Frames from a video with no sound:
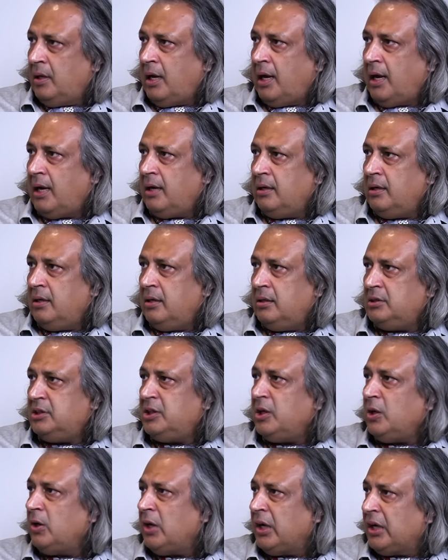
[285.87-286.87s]
And
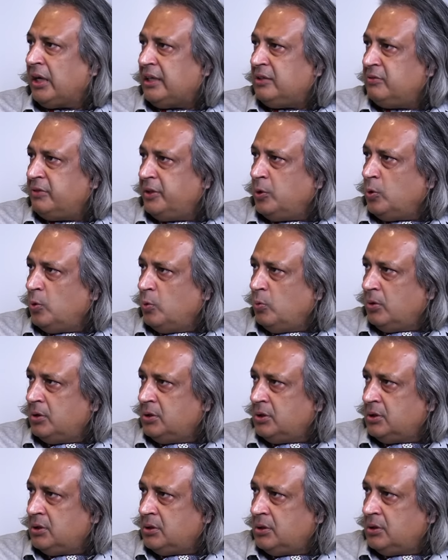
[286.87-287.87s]
Zia ul Haq, as we know,
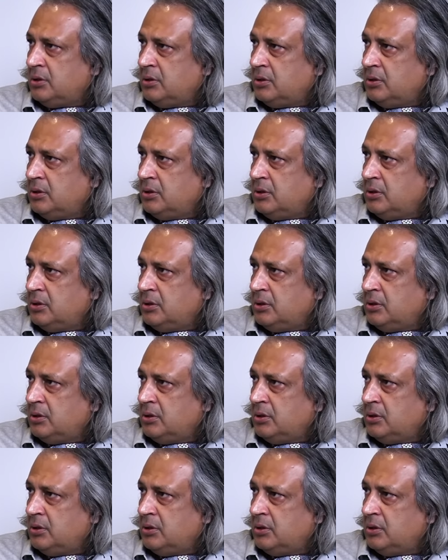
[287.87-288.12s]
was